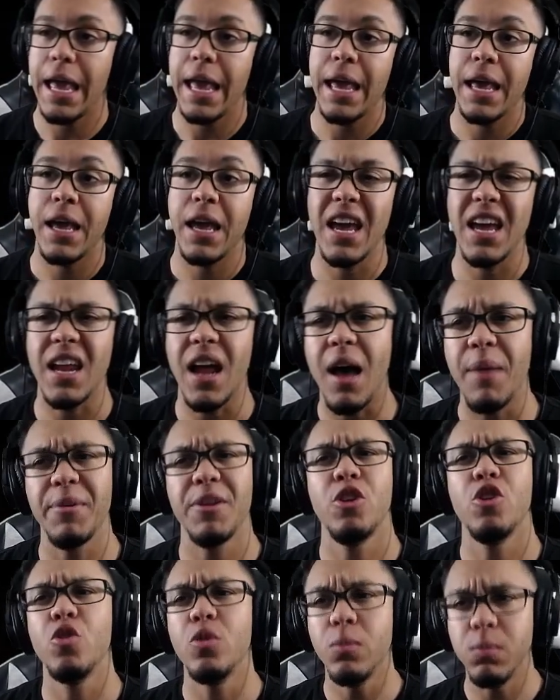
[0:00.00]
And I'm a
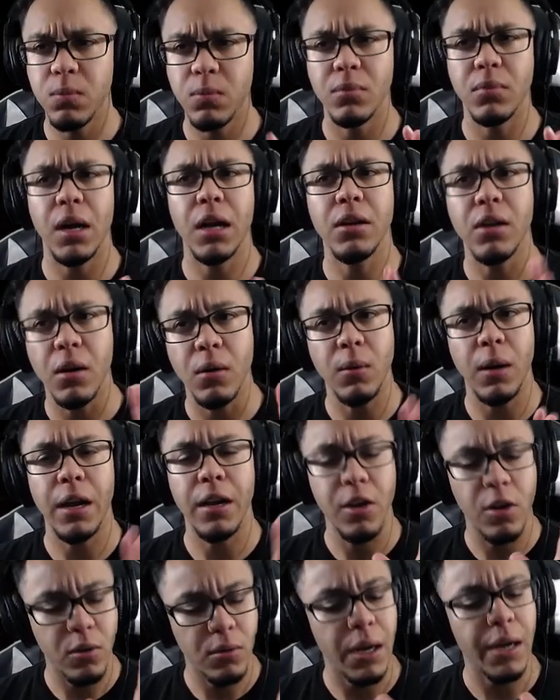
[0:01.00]
noob. I know, I
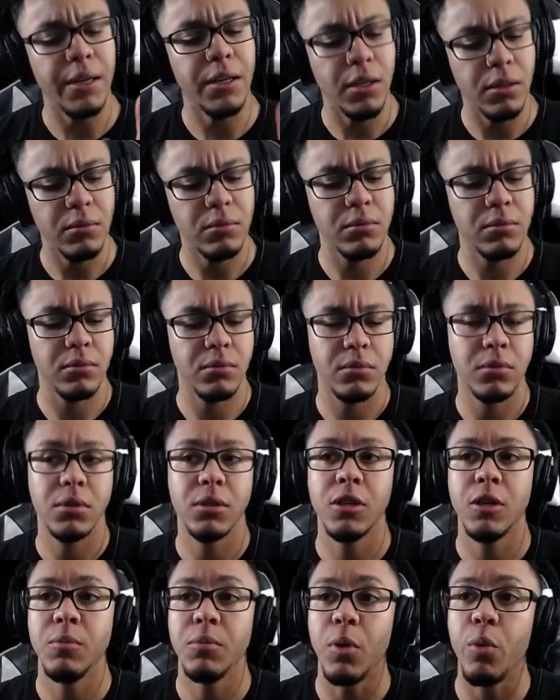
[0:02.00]
know, I know.
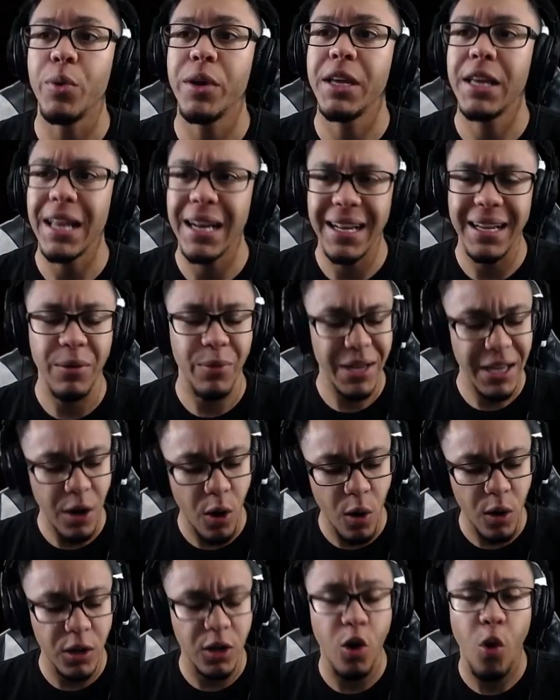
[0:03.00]
But we get it. We
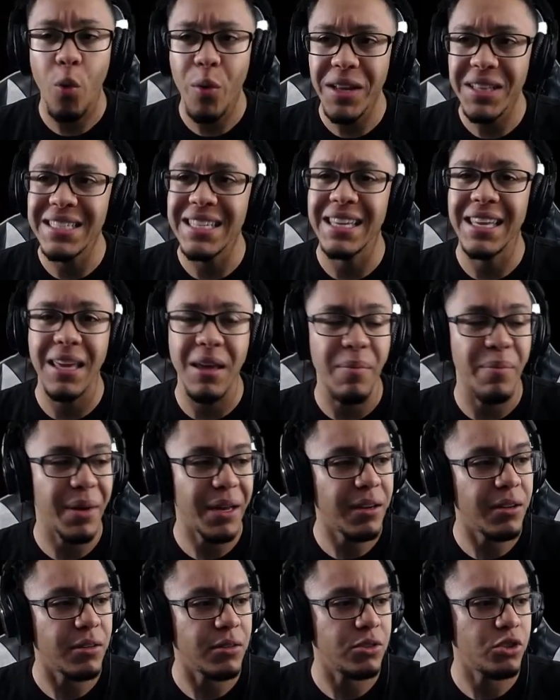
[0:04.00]
are going to get
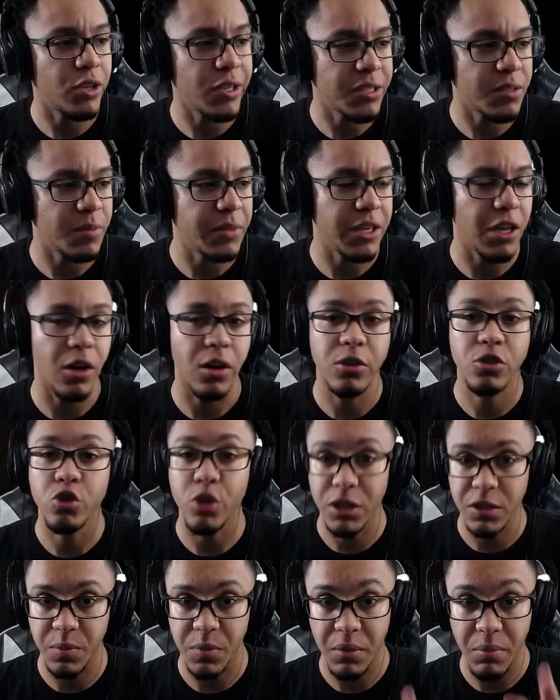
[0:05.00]
better. Trust me, y'all.
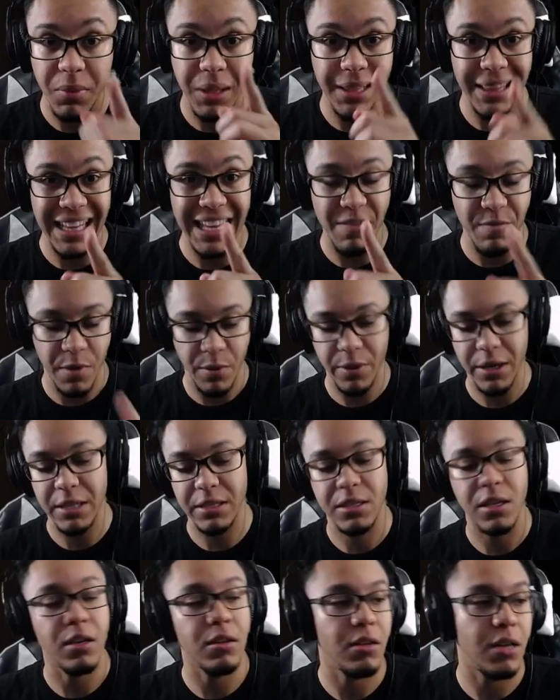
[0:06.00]
Trust me. Believe me when I
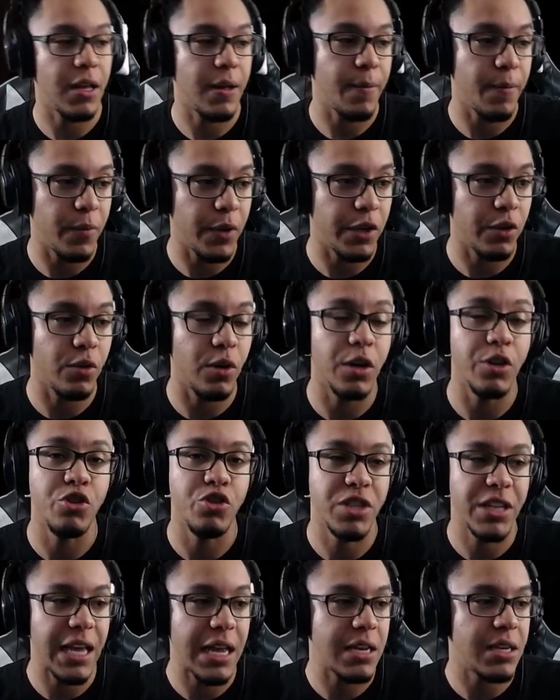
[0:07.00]
tell you that. We're gonna
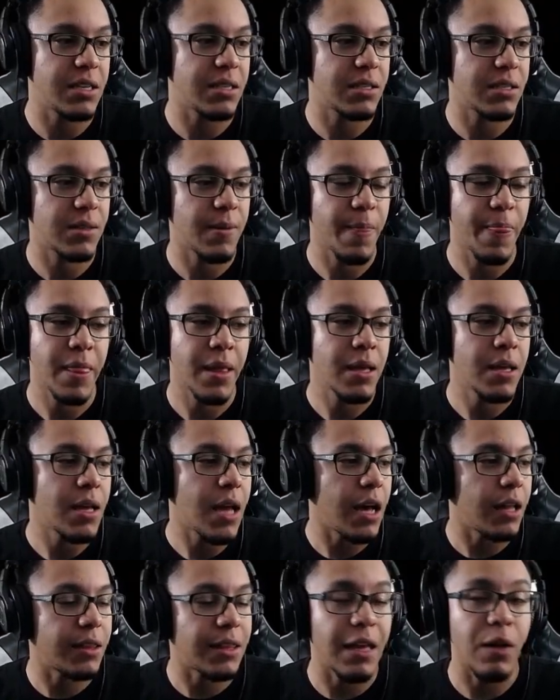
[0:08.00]
understand this.
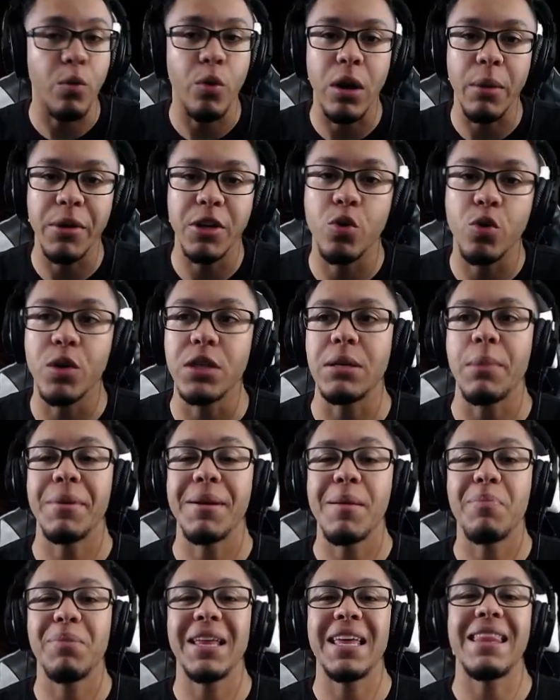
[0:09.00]
I think what I'm gonna do is I'm
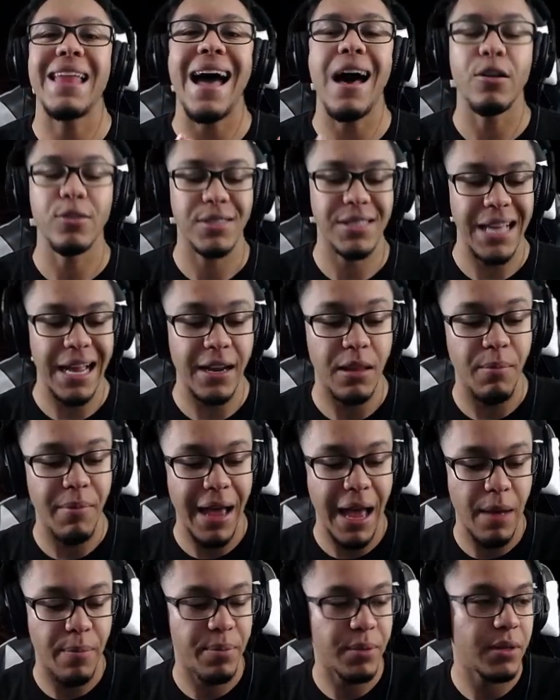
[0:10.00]
gonna play the outside of the
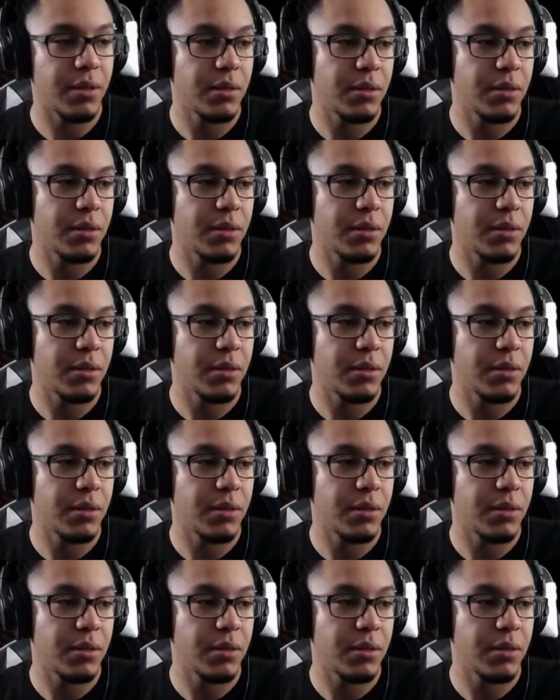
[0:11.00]
map,